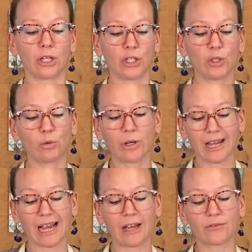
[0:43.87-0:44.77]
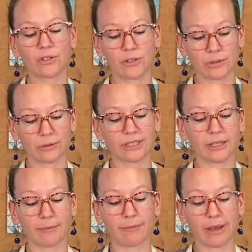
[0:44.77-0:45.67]
You would have to do
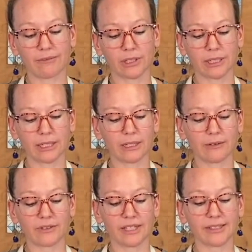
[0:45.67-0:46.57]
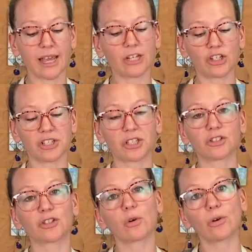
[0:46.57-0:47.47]
some beveling of these edges and
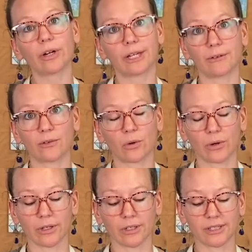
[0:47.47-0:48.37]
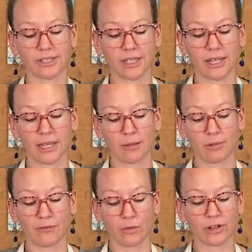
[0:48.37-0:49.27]
scoring, of course,
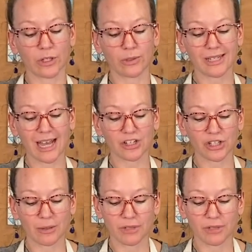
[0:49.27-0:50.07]
before you attach them